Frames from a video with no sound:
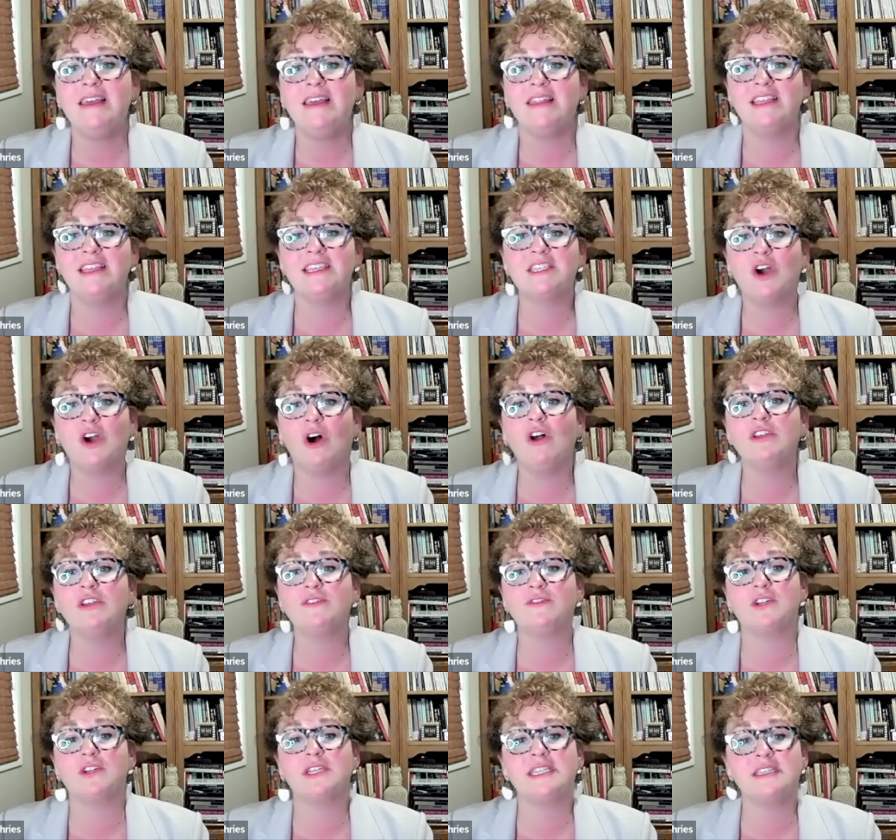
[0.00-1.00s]
This calls
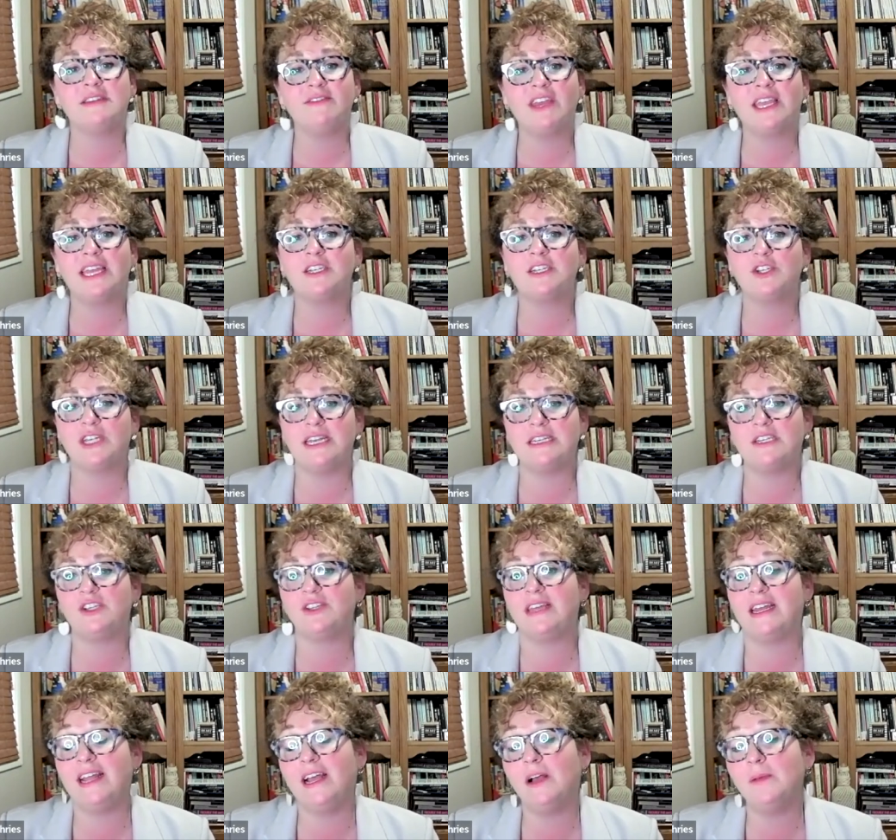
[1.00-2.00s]
for a civic education
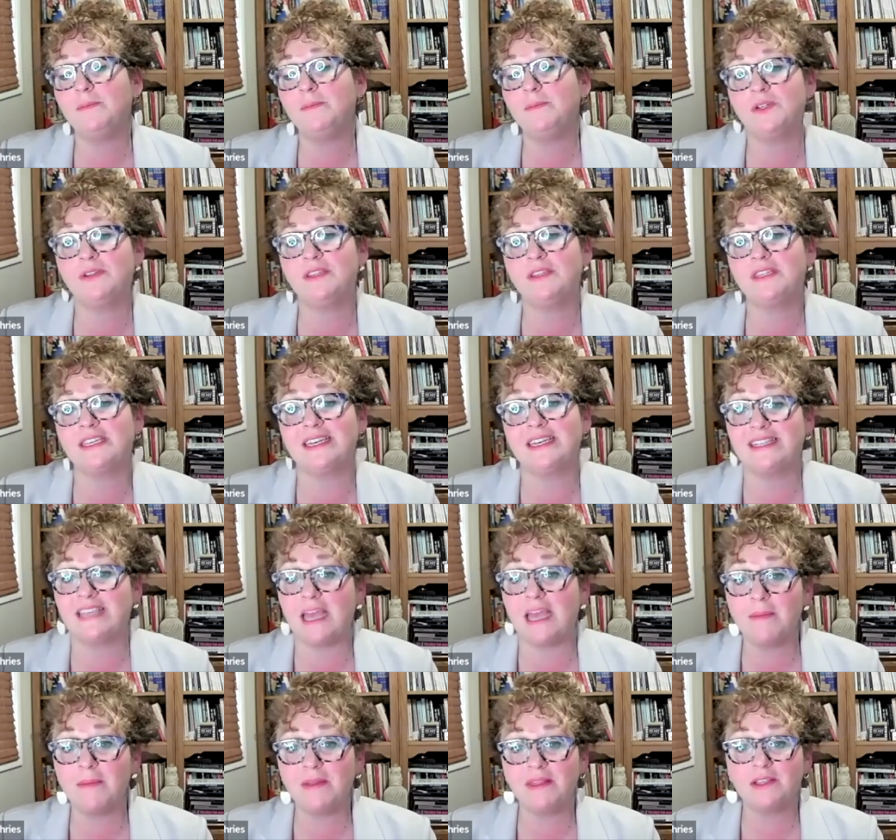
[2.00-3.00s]
that helps students
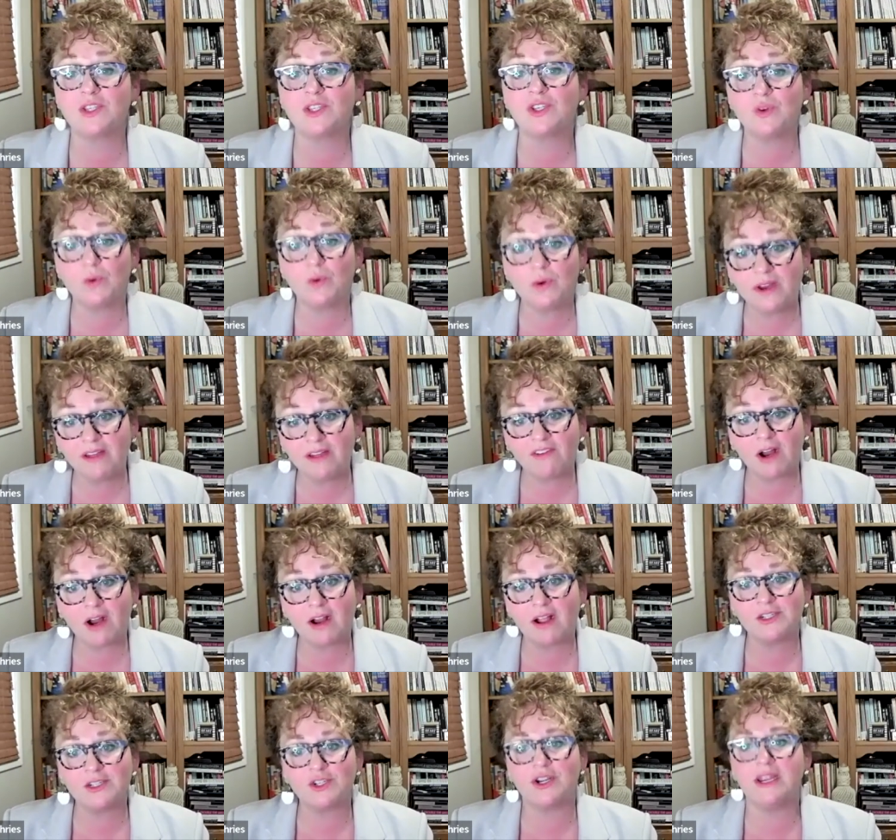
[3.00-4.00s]
examine the story of our
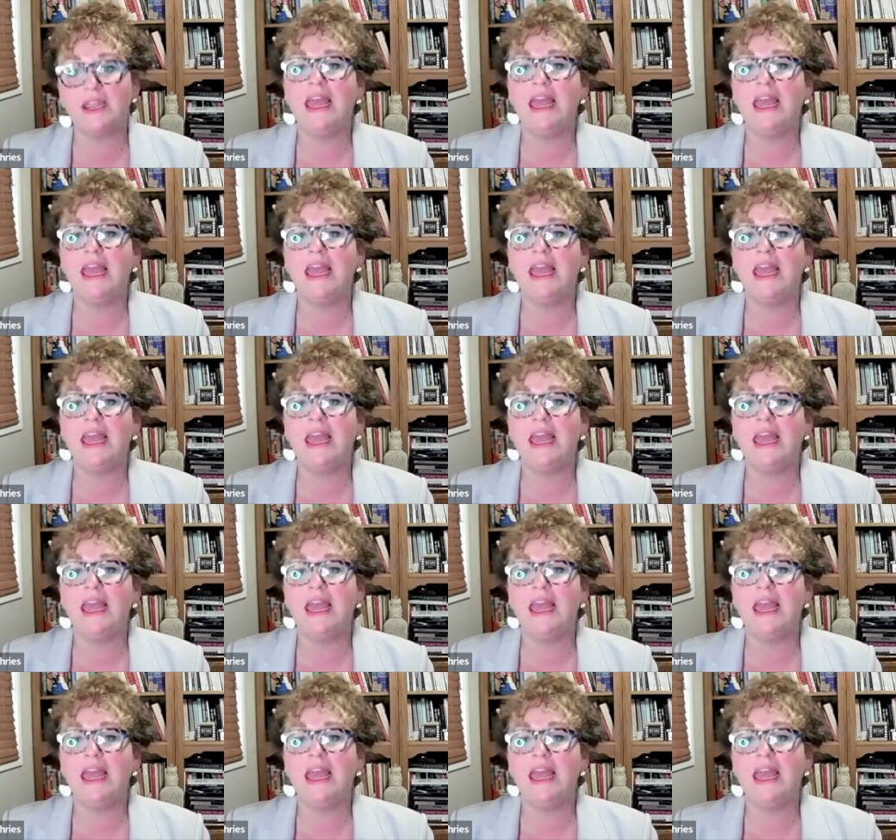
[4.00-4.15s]
country